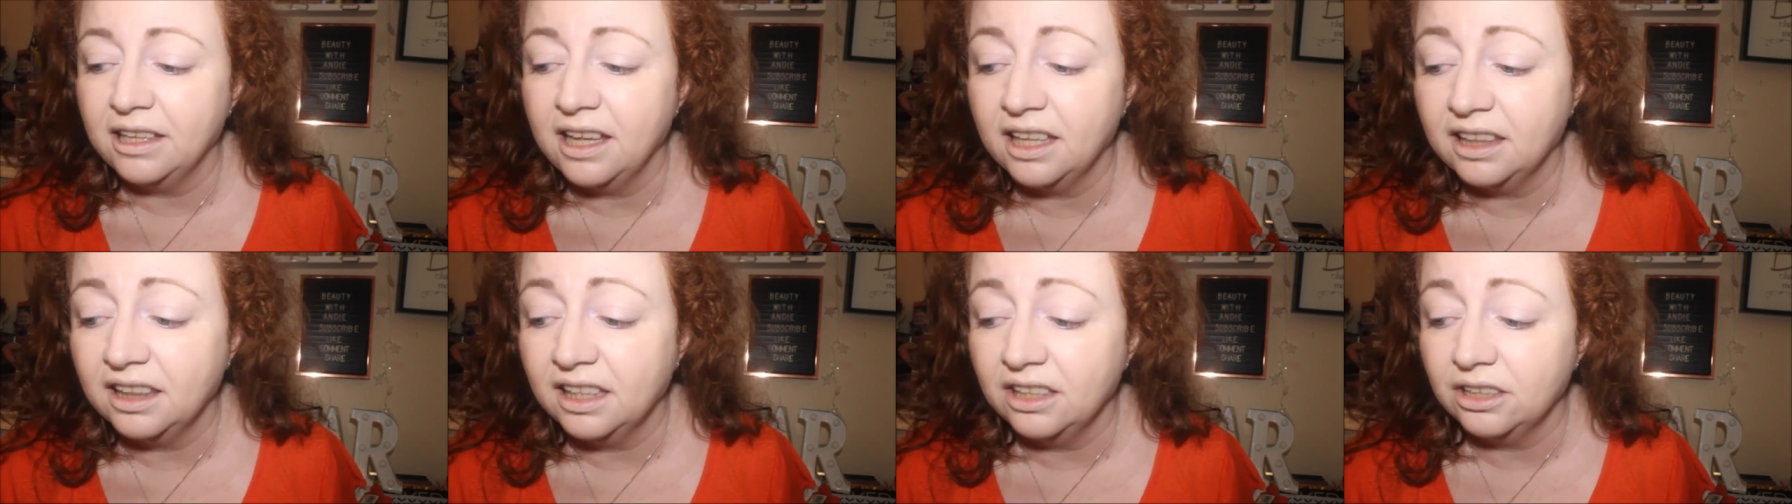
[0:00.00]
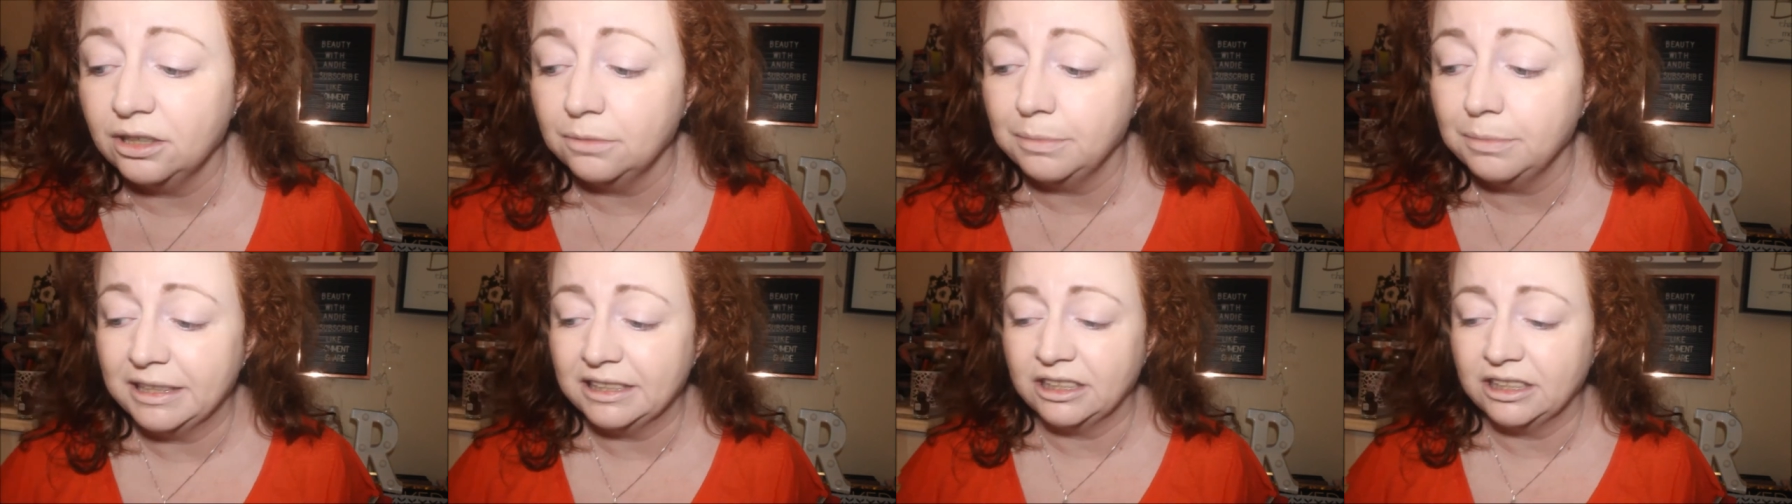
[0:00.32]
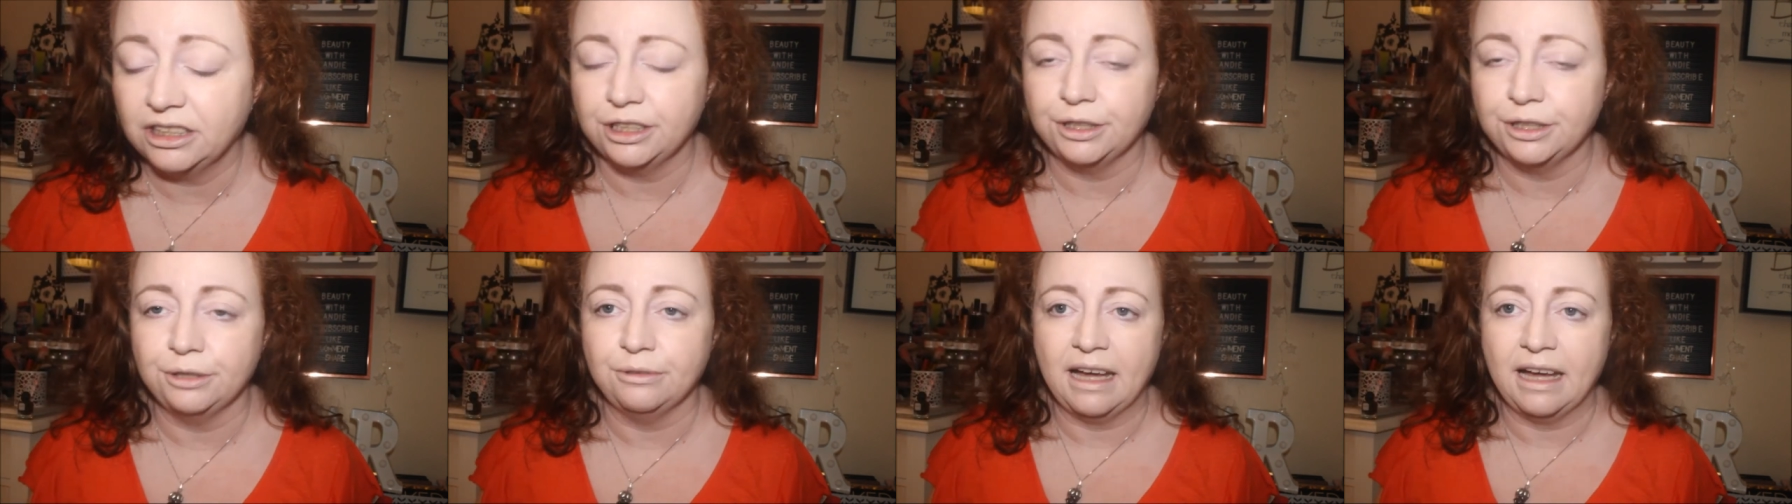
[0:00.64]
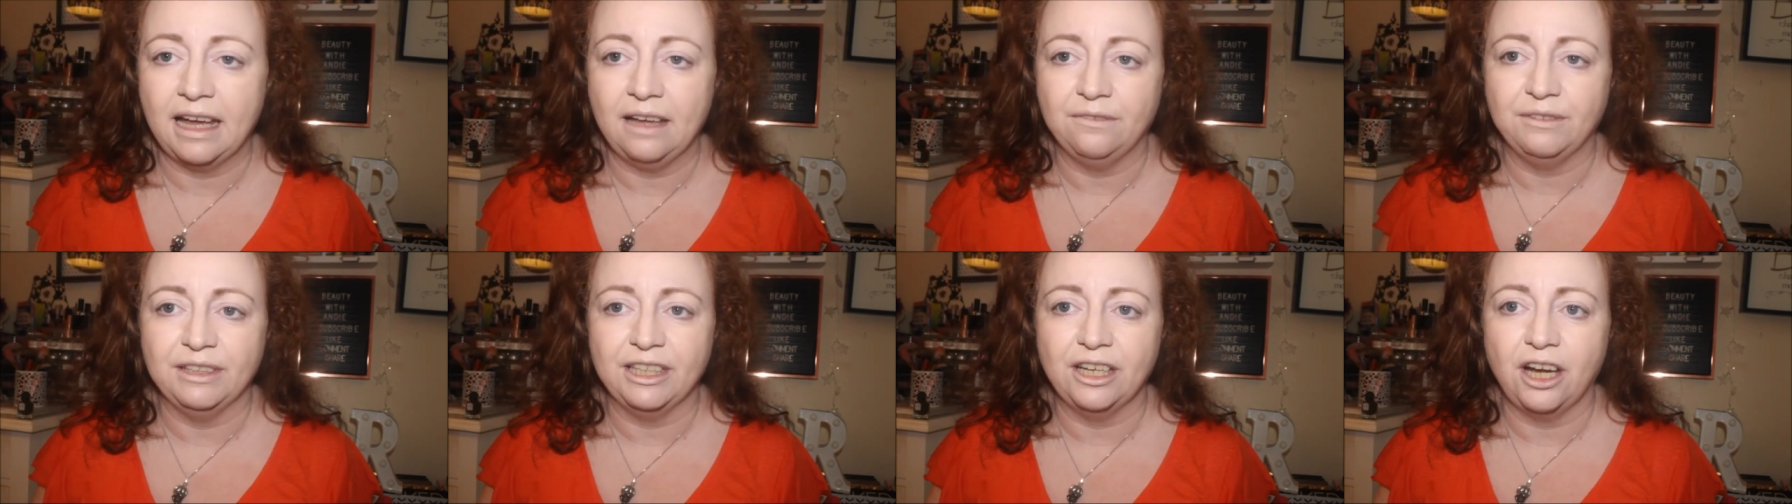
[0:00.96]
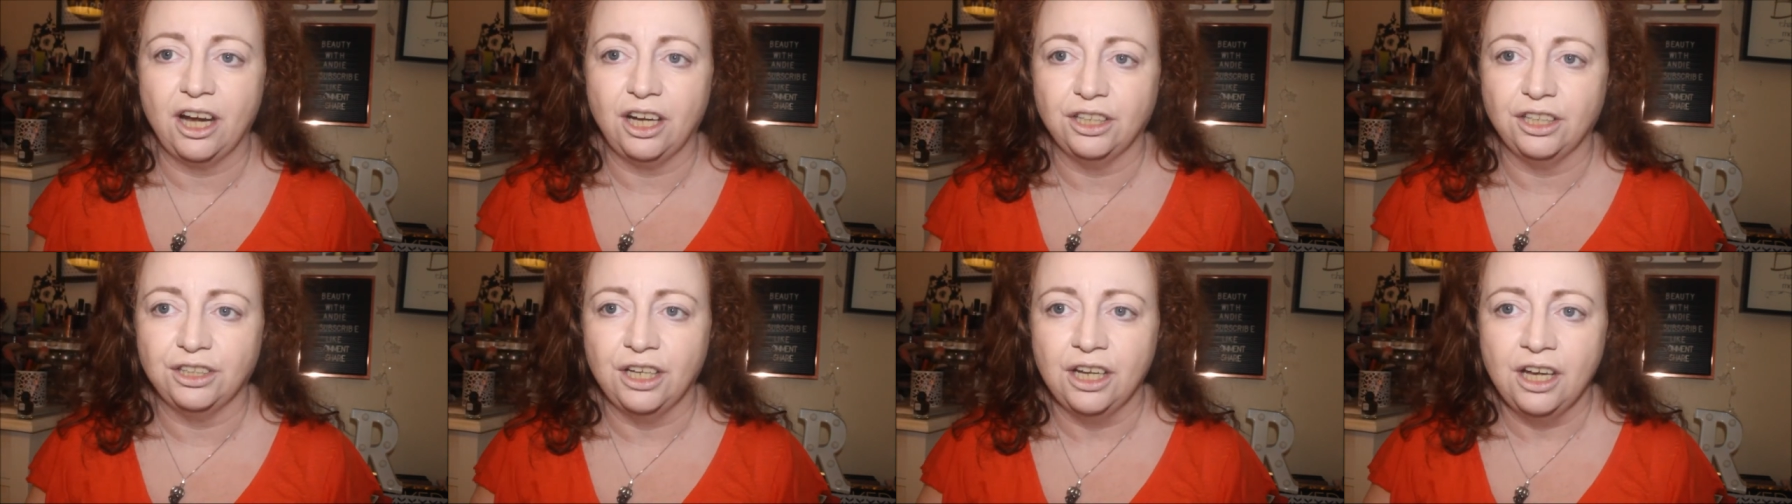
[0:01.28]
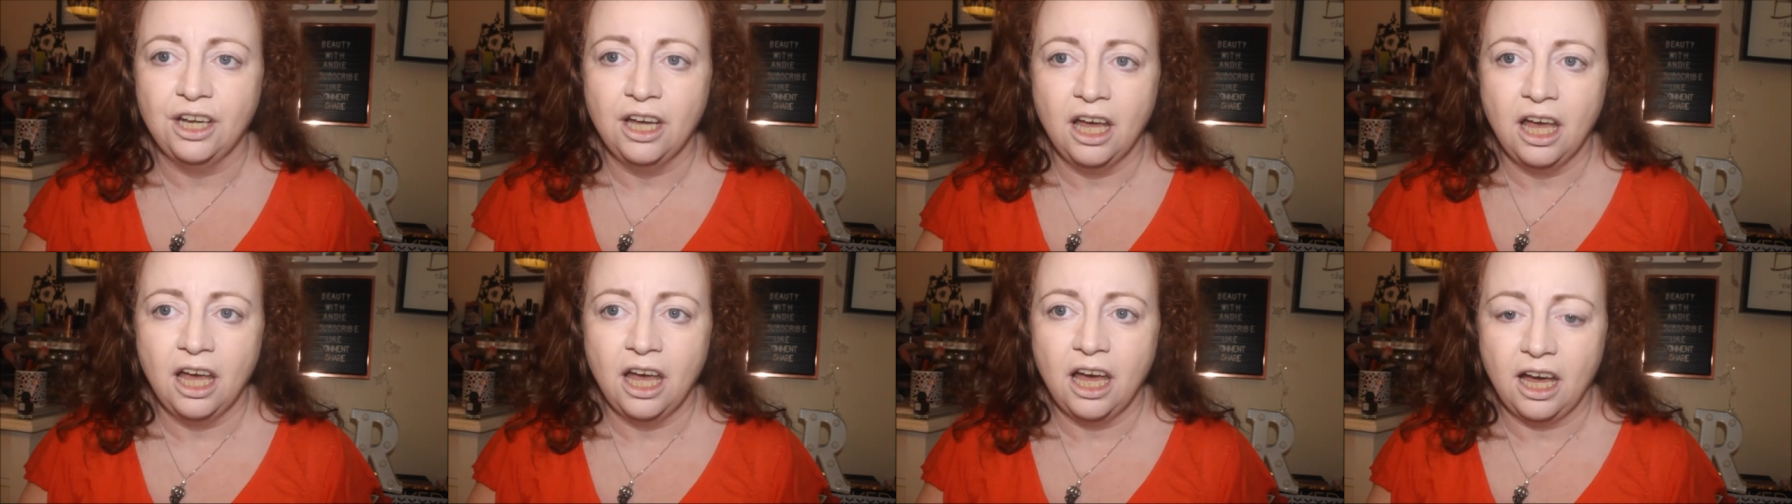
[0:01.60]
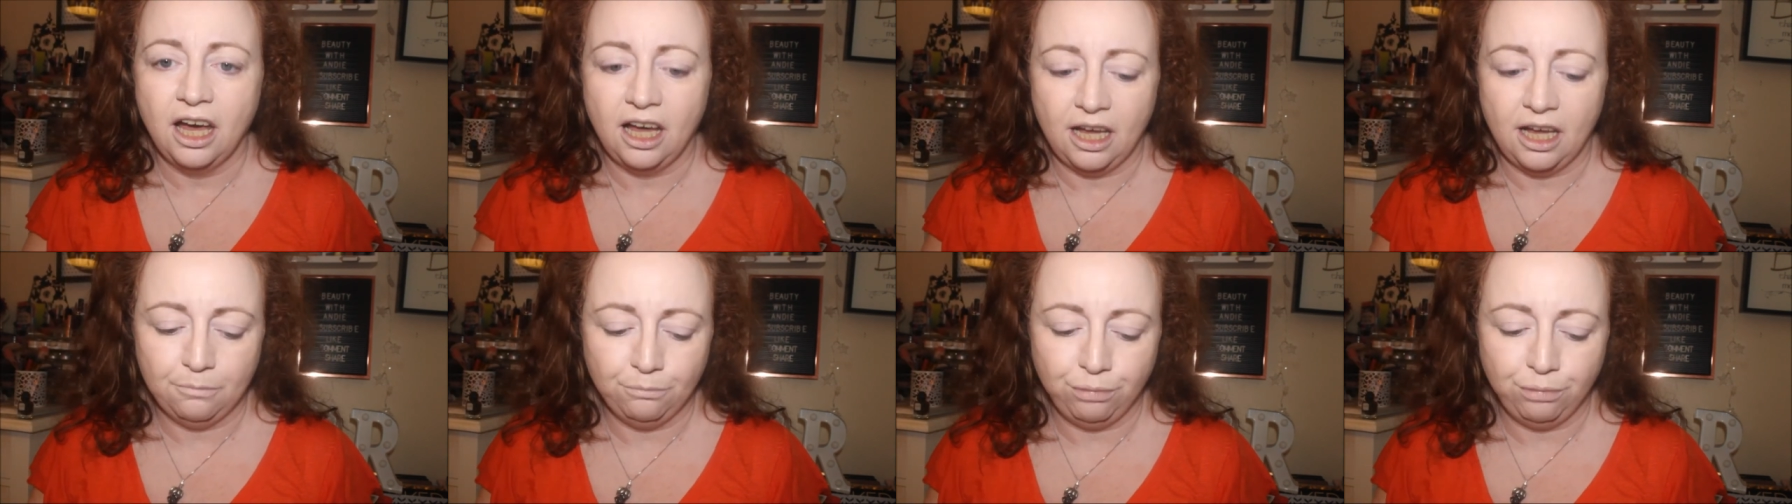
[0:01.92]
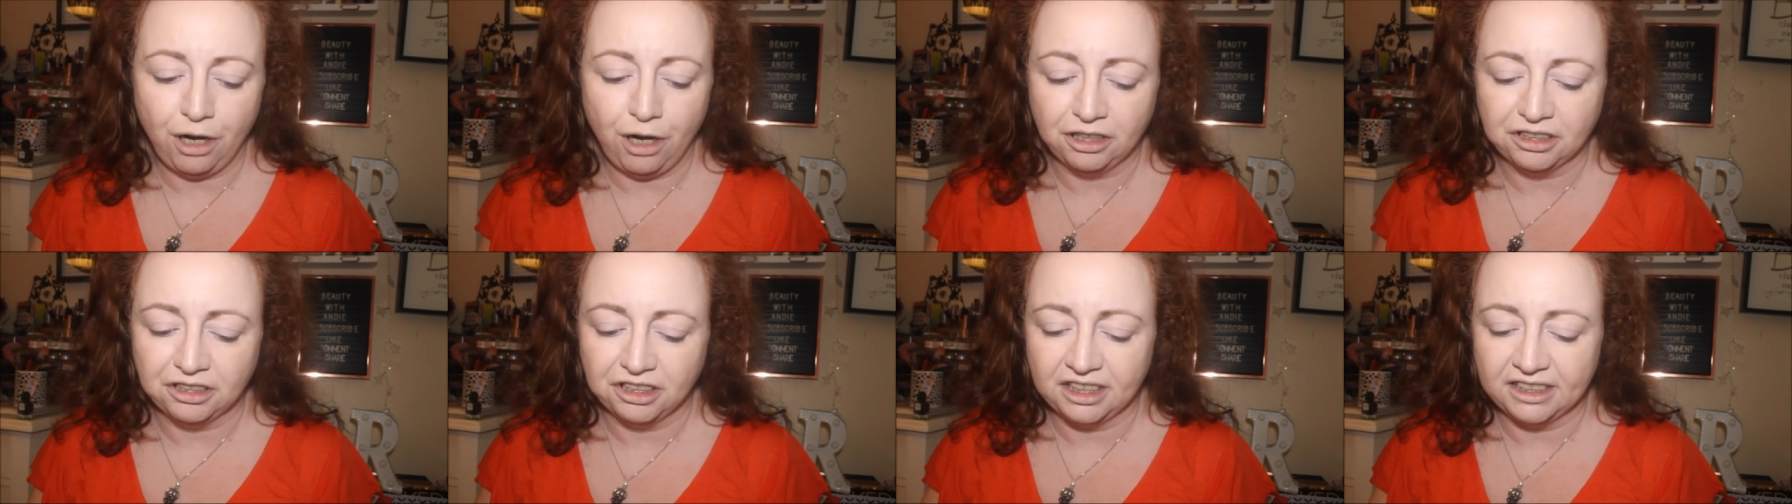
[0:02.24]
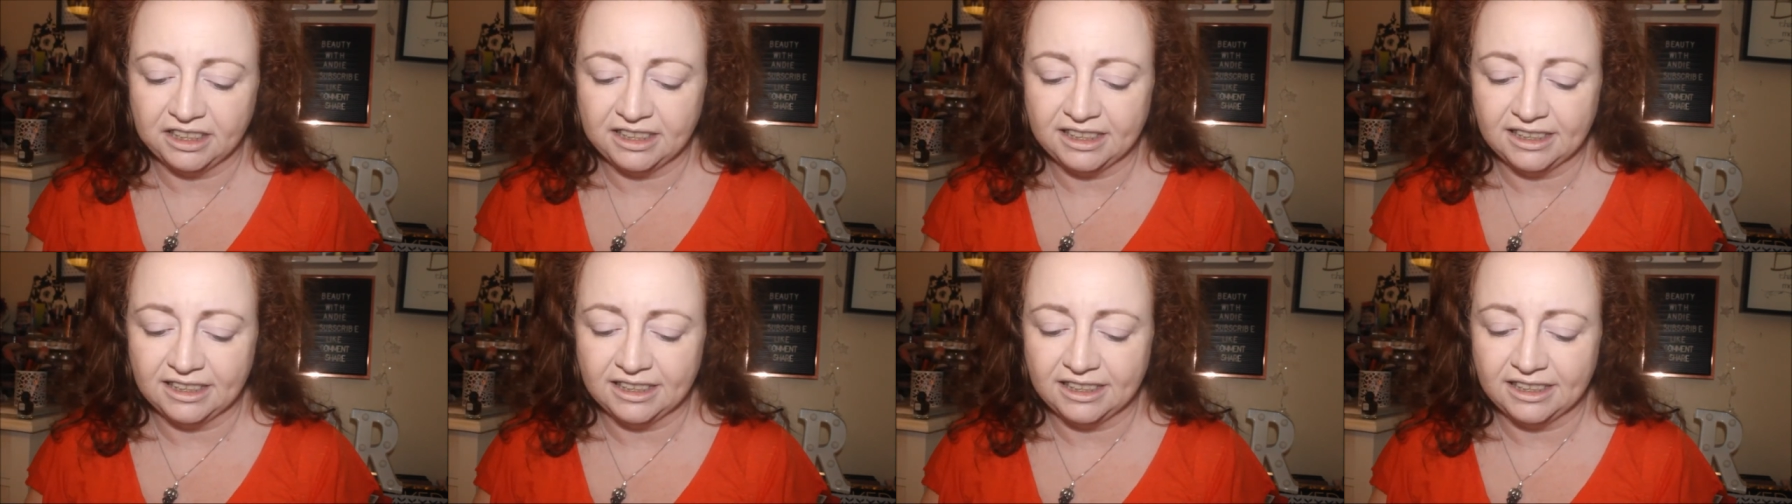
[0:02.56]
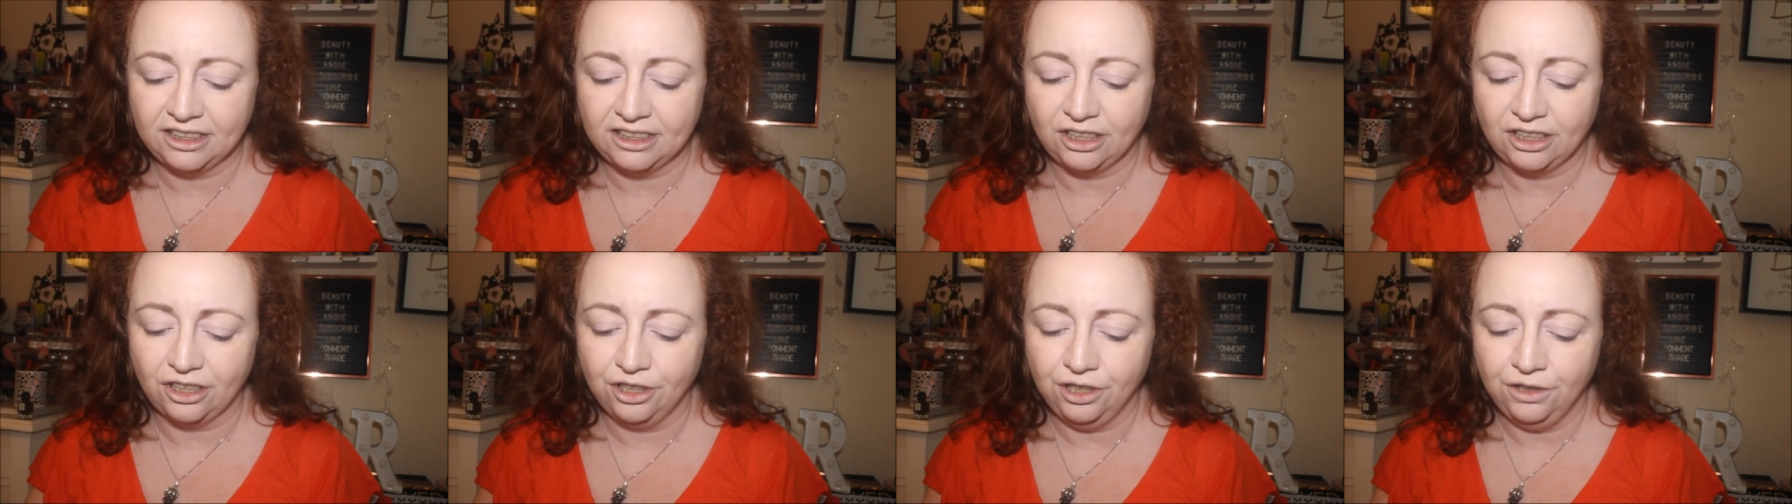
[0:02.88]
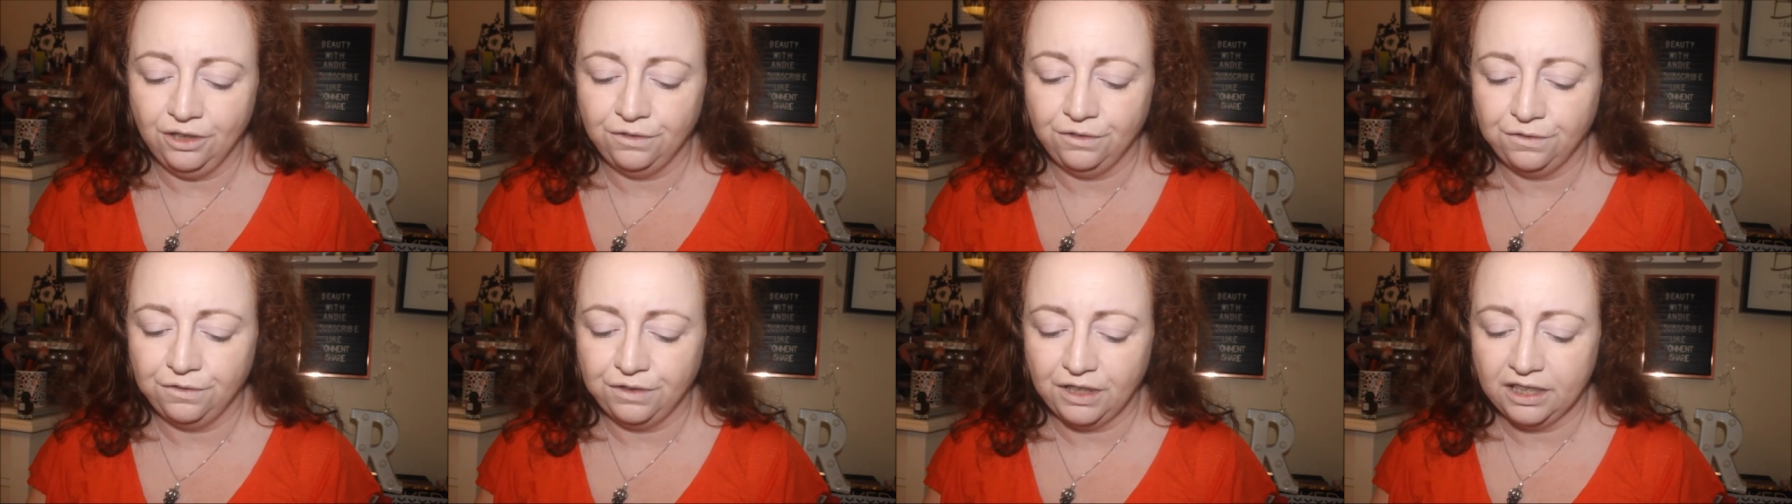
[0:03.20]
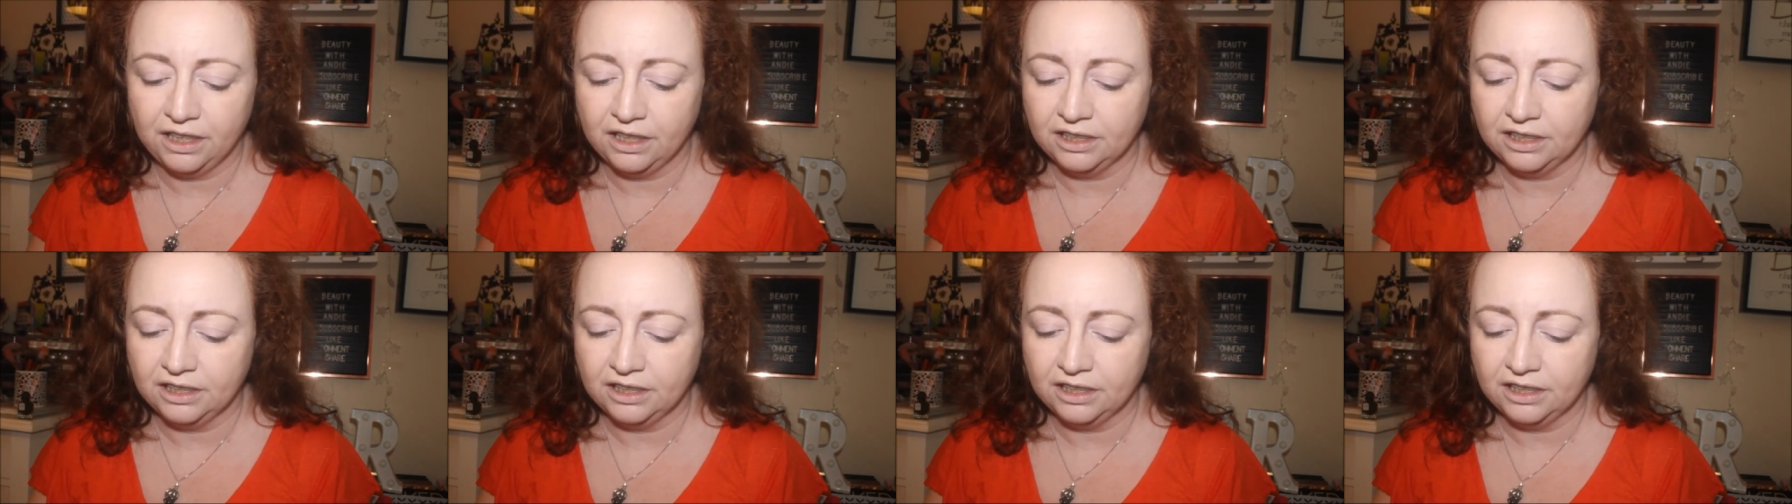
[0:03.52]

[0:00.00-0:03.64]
a little bit too heavy on um, bronzers and stuff.